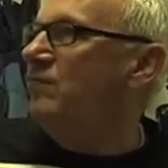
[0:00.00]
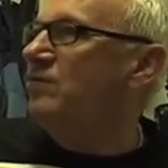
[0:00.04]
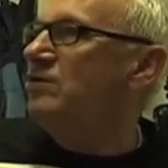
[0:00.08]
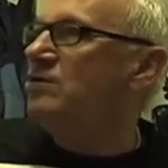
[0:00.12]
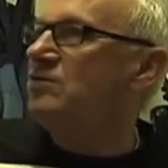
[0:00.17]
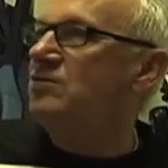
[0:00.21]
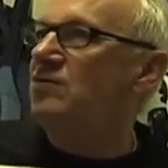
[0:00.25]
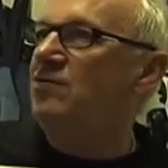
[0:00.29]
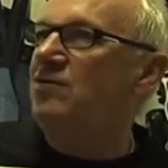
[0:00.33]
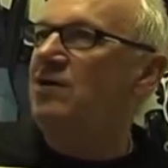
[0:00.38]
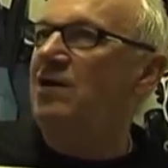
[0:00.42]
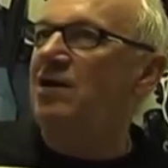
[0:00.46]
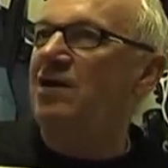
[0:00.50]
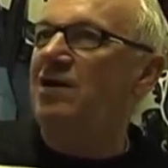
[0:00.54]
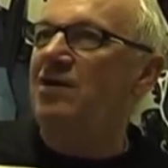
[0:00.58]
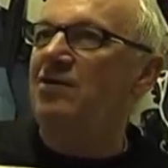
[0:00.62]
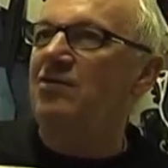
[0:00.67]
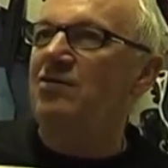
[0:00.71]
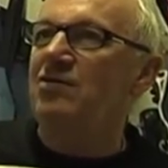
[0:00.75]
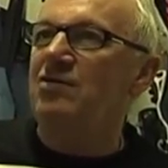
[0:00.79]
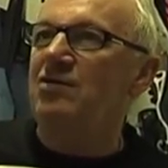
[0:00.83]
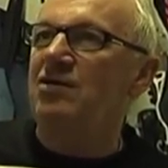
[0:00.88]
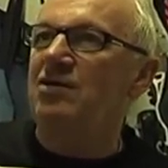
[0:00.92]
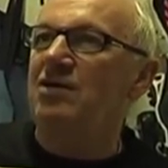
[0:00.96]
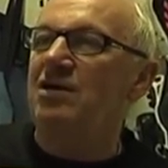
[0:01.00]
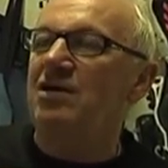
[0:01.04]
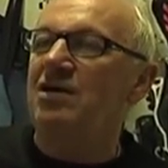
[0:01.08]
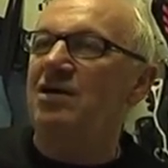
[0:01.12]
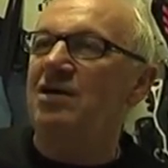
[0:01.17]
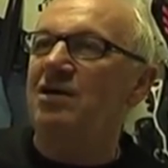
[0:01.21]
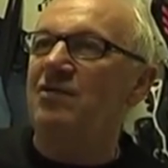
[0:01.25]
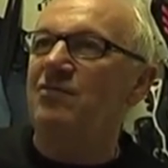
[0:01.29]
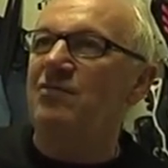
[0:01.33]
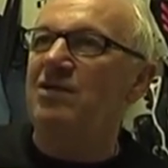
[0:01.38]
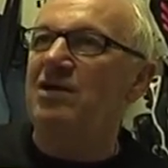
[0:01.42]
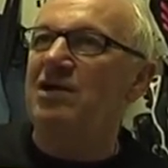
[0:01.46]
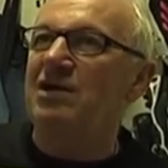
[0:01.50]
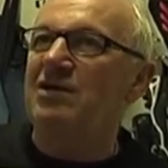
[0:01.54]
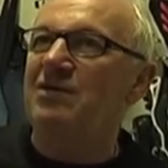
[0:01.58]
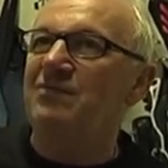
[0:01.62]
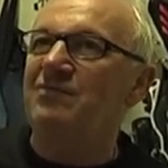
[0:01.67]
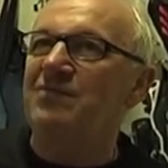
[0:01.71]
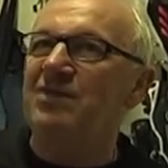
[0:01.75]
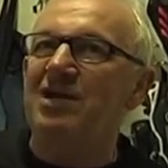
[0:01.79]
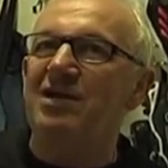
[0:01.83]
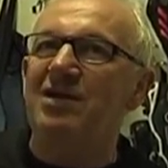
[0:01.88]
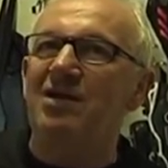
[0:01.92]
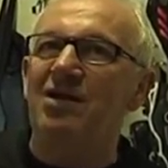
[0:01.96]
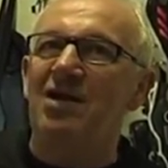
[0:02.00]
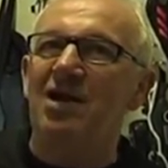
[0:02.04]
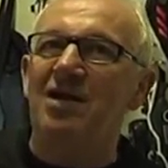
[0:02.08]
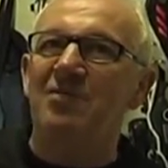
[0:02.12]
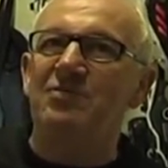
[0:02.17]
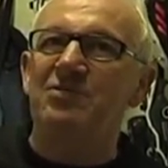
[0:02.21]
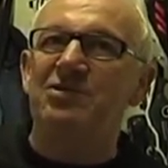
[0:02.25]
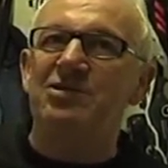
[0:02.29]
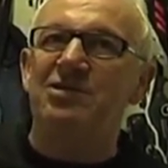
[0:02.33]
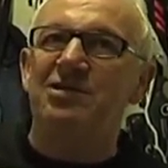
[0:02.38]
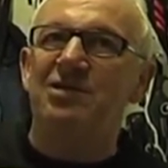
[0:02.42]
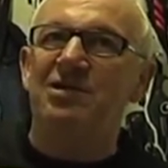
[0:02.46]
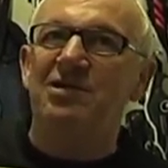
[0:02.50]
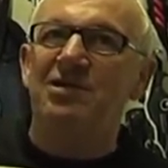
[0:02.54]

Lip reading: his tongue hanging out. I think we gave him 10 laps.